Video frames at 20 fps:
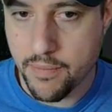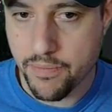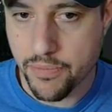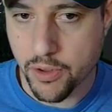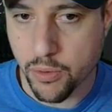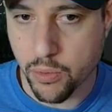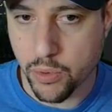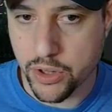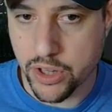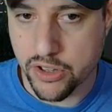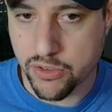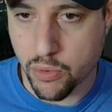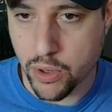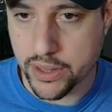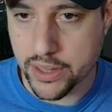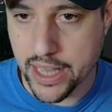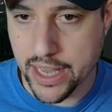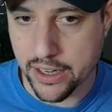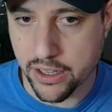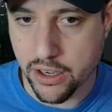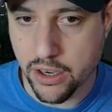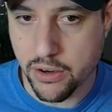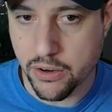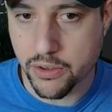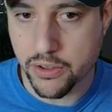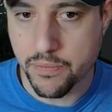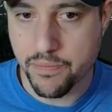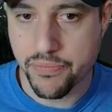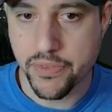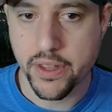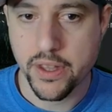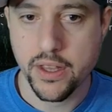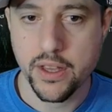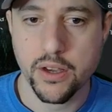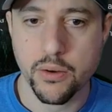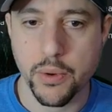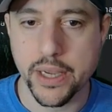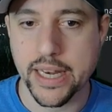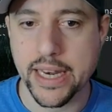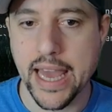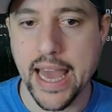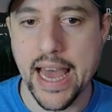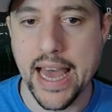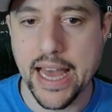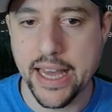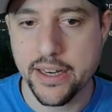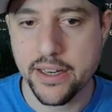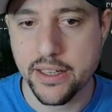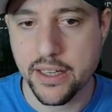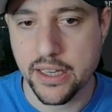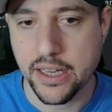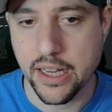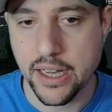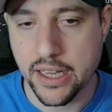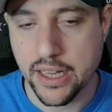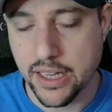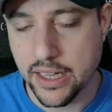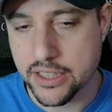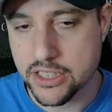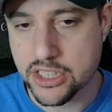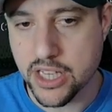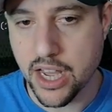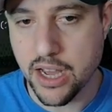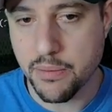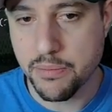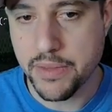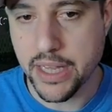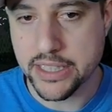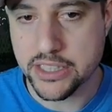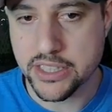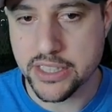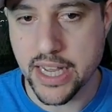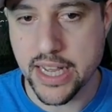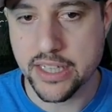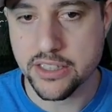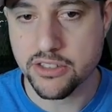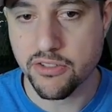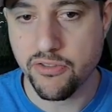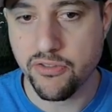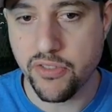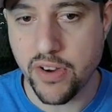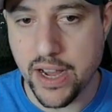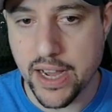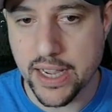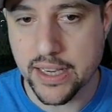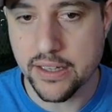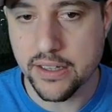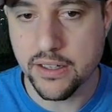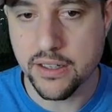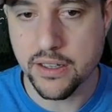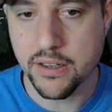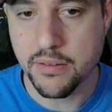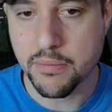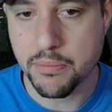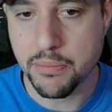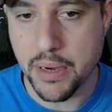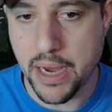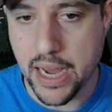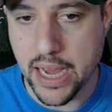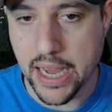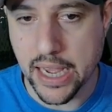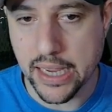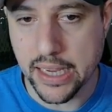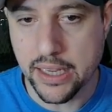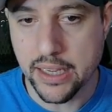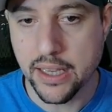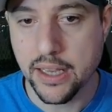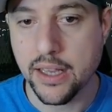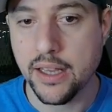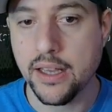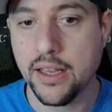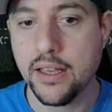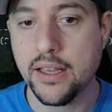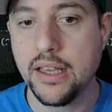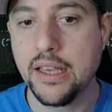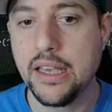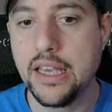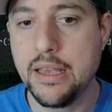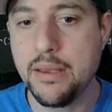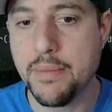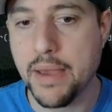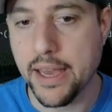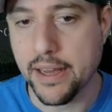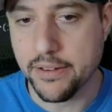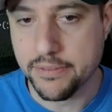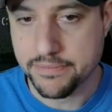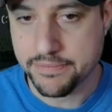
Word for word: with this one line of code, we can add uh, a stub that says find by email.